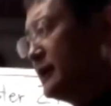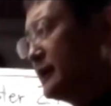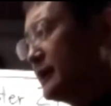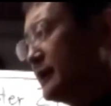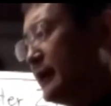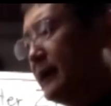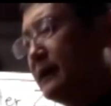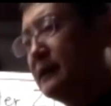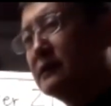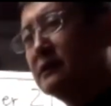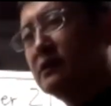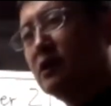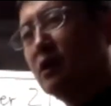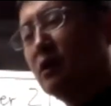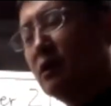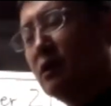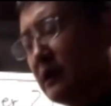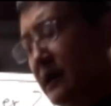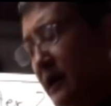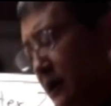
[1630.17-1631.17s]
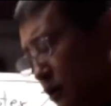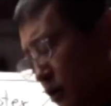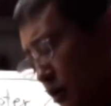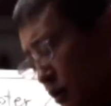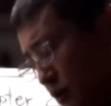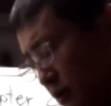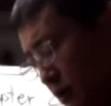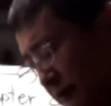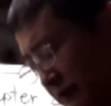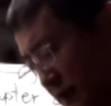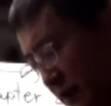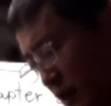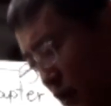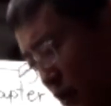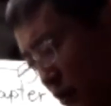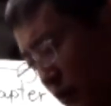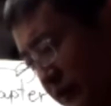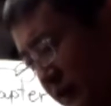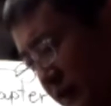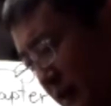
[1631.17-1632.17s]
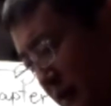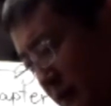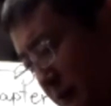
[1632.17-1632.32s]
get hold of the whole thing